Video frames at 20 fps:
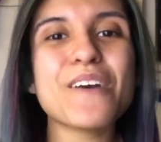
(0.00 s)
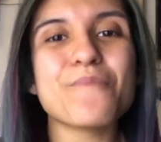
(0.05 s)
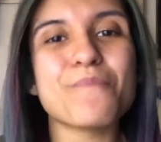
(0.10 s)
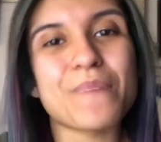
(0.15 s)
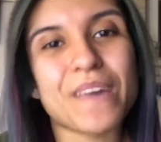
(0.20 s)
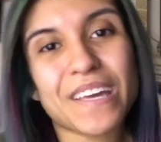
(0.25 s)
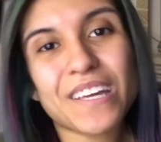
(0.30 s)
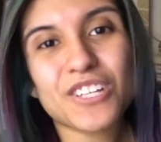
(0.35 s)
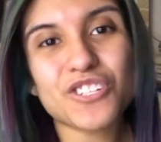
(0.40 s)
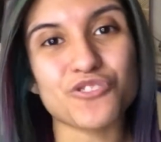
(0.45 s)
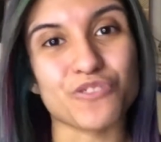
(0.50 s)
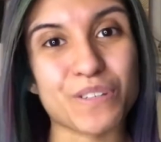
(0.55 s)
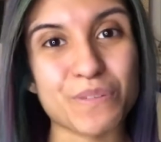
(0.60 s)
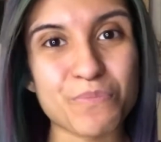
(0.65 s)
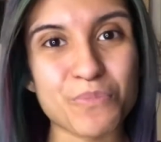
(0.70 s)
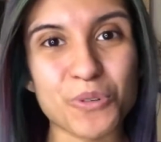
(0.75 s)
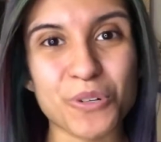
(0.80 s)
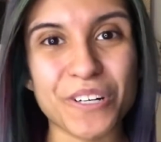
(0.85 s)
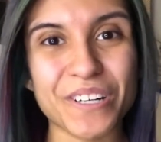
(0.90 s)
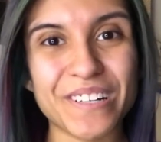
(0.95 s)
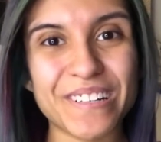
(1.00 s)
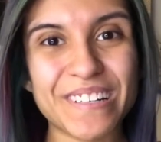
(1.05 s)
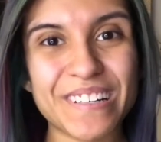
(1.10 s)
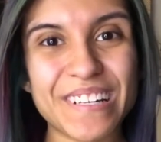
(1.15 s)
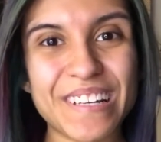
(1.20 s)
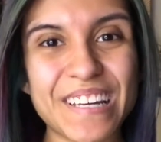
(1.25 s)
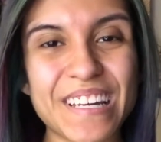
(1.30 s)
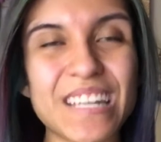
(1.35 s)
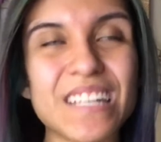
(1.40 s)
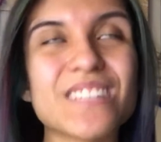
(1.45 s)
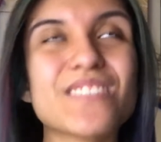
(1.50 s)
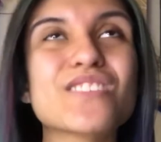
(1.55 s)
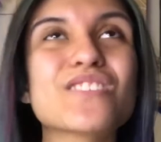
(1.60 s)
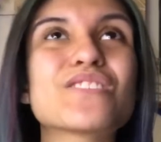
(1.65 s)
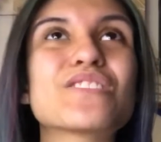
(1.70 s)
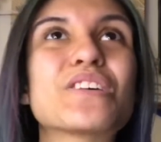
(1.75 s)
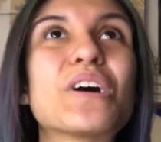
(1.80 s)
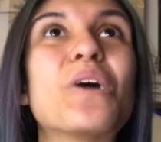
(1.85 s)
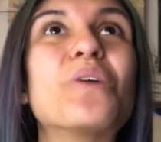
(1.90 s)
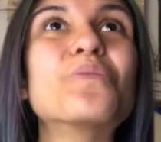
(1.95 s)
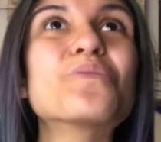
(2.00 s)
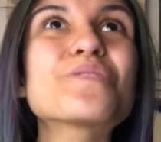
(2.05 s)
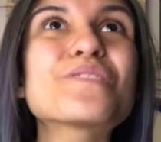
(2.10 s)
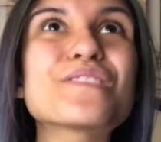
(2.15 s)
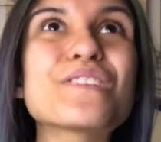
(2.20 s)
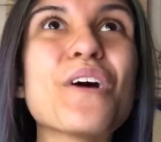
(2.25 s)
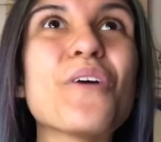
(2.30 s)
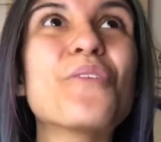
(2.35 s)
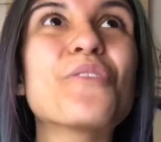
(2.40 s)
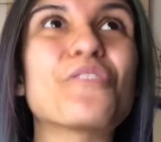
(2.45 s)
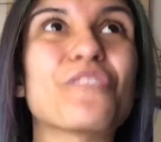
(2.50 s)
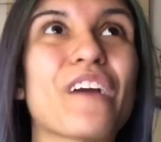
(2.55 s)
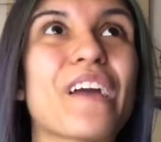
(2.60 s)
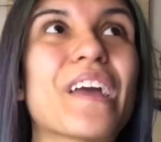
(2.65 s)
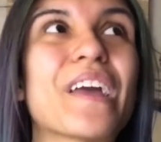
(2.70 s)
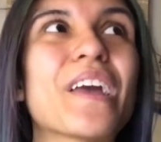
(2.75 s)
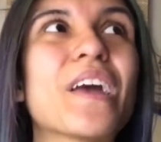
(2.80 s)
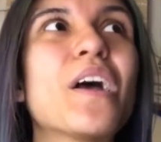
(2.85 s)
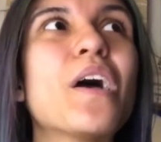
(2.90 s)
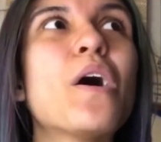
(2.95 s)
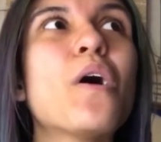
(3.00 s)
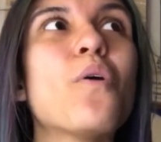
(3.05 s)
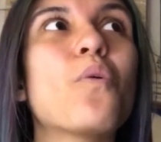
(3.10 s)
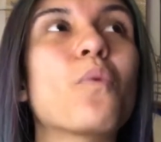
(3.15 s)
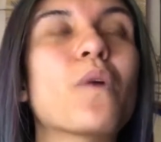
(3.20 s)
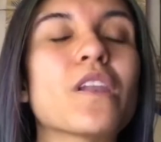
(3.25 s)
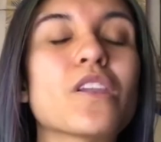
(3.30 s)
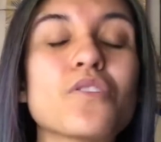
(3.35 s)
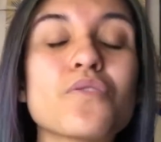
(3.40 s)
Make a dream board. It's so great when